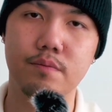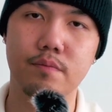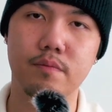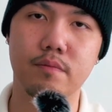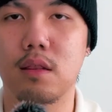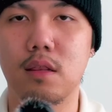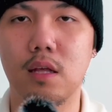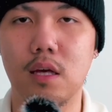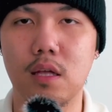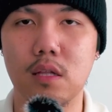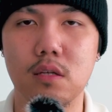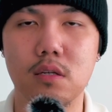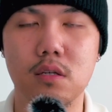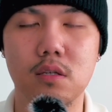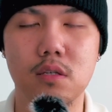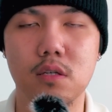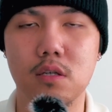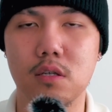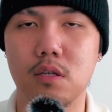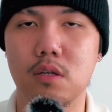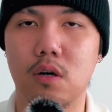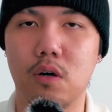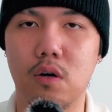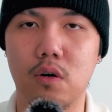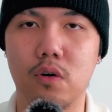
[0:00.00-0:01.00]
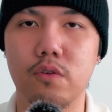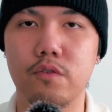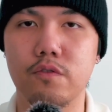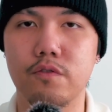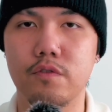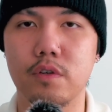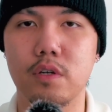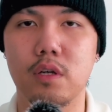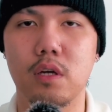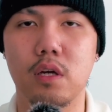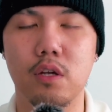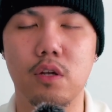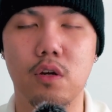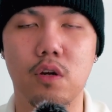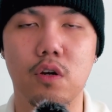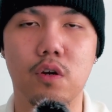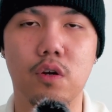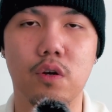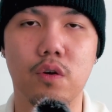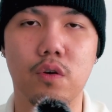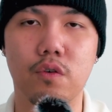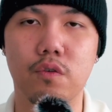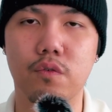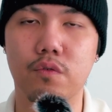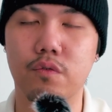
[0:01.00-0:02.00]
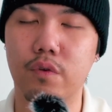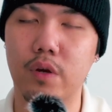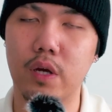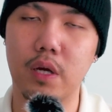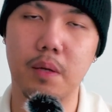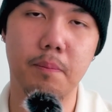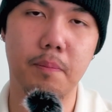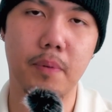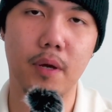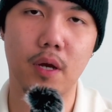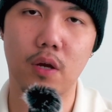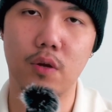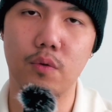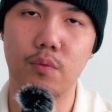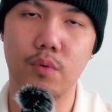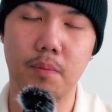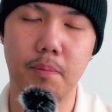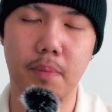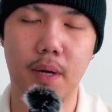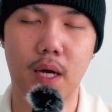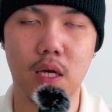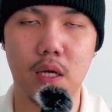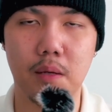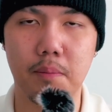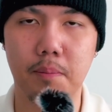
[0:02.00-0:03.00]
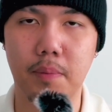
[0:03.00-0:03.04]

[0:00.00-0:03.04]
They look good on foot and are great paired with baggy